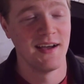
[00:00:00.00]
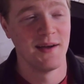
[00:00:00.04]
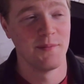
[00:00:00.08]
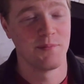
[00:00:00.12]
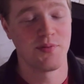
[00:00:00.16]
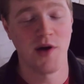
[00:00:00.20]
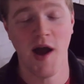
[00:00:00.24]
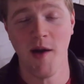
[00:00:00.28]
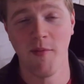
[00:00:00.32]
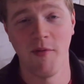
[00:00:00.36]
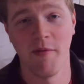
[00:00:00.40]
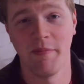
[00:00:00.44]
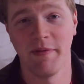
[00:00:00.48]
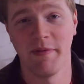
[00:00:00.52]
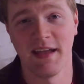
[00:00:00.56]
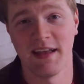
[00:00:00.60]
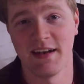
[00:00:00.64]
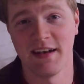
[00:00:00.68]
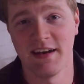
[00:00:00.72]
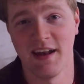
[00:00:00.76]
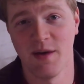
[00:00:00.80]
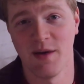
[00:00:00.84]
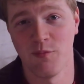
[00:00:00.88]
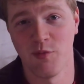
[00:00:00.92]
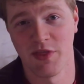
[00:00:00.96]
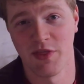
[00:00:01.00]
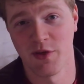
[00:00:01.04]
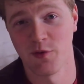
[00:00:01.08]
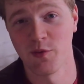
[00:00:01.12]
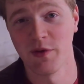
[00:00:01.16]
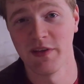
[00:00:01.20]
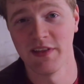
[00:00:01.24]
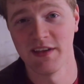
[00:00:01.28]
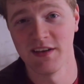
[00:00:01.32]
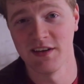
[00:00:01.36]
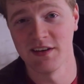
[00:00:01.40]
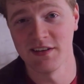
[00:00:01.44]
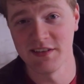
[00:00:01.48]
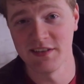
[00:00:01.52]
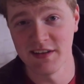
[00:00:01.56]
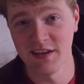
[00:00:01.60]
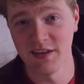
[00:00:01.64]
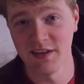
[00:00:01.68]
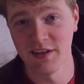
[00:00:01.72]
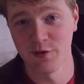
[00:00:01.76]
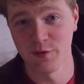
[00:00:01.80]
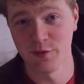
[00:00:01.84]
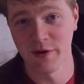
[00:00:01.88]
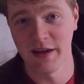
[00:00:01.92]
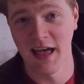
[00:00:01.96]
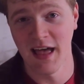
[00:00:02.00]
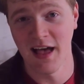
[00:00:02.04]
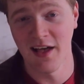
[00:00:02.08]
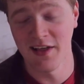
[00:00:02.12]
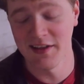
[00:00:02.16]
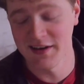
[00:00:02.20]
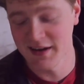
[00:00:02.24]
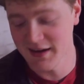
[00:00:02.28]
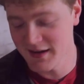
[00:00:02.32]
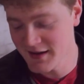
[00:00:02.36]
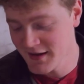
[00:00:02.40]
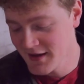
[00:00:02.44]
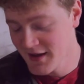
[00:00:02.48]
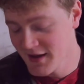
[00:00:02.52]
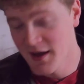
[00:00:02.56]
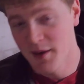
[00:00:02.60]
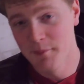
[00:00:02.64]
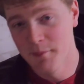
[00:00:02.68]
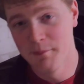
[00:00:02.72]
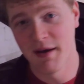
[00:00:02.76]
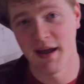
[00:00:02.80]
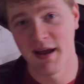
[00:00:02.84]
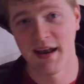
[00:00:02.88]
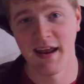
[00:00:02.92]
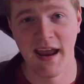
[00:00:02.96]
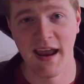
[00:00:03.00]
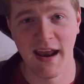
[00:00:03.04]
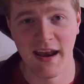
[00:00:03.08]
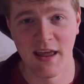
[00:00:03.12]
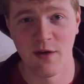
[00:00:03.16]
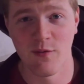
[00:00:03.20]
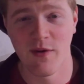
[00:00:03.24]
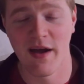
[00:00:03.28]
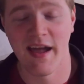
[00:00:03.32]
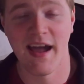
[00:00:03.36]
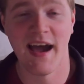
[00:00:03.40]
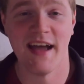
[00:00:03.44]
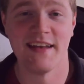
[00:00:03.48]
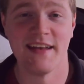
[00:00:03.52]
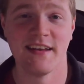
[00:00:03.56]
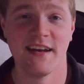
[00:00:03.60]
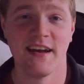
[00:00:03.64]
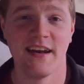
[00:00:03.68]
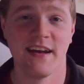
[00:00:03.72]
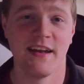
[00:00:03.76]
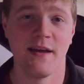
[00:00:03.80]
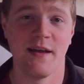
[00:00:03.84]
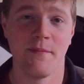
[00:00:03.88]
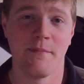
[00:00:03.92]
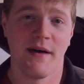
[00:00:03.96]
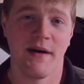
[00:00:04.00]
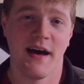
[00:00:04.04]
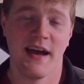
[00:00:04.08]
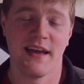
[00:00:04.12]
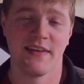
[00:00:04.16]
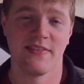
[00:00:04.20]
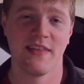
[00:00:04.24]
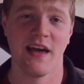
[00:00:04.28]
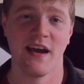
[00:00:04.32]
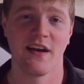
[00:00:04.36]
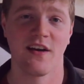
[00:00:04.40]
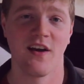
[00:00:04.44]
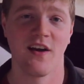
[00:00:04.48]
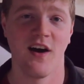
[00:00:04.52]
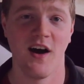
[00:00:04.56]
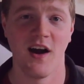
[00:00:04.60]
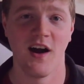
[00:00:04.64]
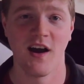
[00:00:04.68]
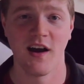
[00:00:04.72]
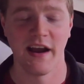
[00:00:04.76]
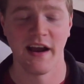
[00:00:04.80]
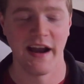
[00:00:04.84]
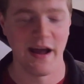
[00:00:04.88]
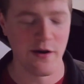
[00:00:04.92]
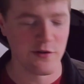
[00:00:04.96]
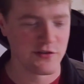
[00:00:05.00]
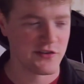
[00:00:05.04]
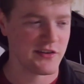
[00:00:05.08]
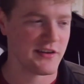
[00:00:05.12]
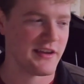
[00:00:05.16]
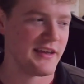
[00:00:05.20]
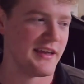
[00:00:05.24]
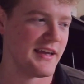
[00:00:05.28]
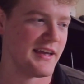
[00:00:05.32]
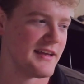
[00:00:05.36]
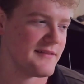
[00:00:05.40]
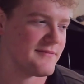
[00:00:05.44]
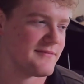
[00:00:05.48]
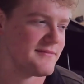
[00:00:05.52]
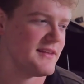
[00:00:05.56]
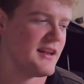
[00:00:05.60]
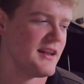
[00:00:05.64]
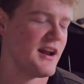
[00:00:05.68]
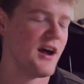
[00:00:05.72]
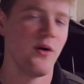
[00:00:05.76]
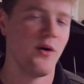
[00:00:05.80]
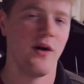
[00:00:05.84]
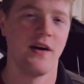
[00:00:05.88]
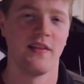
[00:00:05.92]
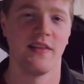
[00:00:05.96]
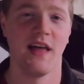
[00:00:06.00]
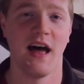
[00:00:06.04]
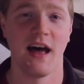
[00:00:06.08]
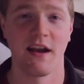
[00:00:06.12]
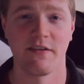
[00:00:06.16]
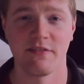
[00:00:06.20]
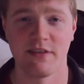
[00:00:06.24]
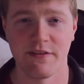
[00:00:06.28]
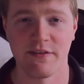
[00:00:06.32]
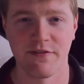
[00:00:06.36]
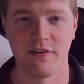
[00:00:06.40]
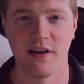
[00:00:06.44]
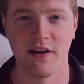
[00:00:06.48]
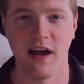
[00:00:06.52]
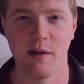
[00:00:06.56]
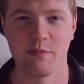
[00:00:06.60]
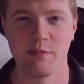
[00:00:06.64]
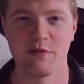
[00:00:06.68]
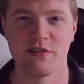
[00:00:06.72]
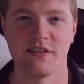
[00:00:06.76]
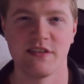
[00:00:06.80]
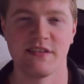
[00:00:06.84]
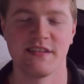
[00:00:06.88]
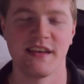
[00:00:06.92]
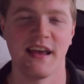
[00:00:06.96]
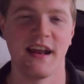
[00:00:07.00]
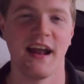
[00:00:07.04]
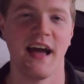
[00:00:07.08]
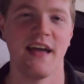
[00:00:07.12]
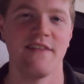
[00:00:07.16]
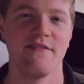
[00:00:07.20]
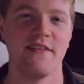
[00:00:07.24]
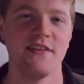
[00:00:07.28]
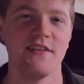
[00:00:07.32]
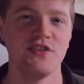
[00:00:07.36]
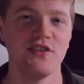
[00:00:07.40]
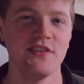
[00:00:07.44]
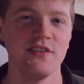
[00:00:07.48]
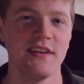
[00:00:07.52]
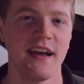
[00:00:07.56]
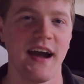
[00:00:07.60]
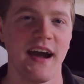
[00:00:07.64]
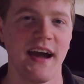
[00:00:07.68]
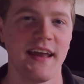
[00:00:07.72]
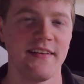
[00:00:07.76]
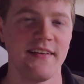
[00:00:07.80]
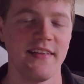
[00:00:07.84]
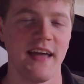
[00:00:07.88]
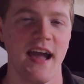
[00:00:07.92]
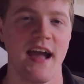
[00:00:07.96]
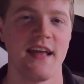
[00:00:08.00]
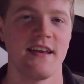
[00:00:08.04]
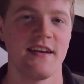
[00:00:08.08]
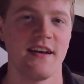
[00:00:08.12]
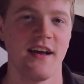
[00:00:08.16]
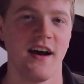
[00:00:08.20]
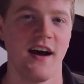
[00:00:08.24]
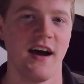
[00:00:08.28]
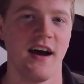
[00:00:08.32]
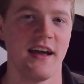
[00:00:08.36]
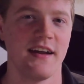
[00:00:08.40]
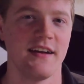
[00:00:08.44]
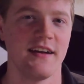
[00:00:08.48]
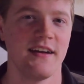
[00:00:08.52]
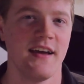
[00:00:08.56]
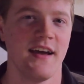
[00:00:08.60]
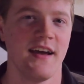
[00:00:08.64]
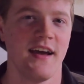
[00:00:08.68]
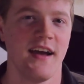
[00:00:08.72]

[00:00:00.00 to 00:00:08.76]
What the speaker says: probably ended up with a really good deal in reality. But anyway, I did end up buying that car, and I was looking at, you know, a lot of different options, and I eventually kind of landed on,